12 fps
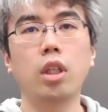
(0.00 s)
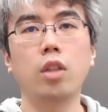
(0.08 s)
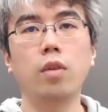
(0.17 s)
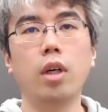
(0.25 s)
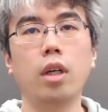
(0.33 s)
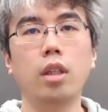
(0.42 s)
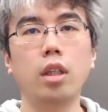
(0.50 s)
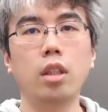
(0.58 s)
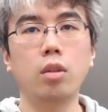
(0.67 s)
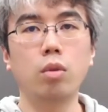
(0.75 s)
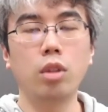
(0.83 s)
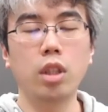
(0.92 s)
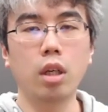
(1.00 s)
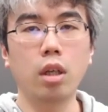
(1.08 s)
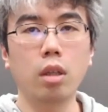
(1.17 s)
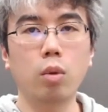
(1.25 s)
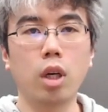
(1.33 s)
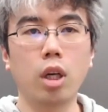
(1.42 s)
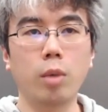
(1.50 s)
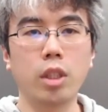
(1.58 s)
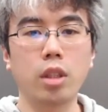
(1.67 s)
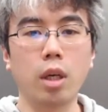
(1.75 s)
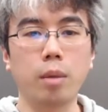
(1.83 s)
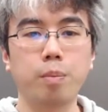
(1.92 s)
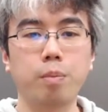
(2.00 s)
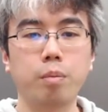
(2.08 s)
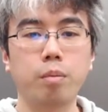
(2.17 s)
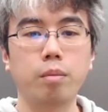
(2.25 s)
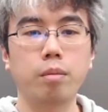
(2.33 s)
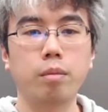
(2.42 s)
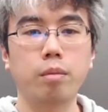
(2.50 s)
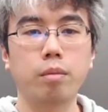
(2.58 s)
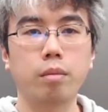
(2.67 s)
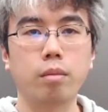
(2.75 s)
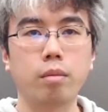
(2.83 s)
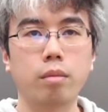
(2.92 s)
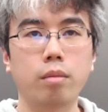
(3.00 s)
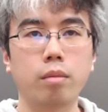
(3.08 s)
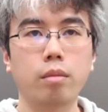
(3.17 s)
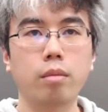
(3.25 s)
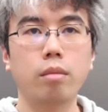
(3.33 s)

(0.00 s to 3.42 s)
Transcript: it took a lot of time to do the investigation.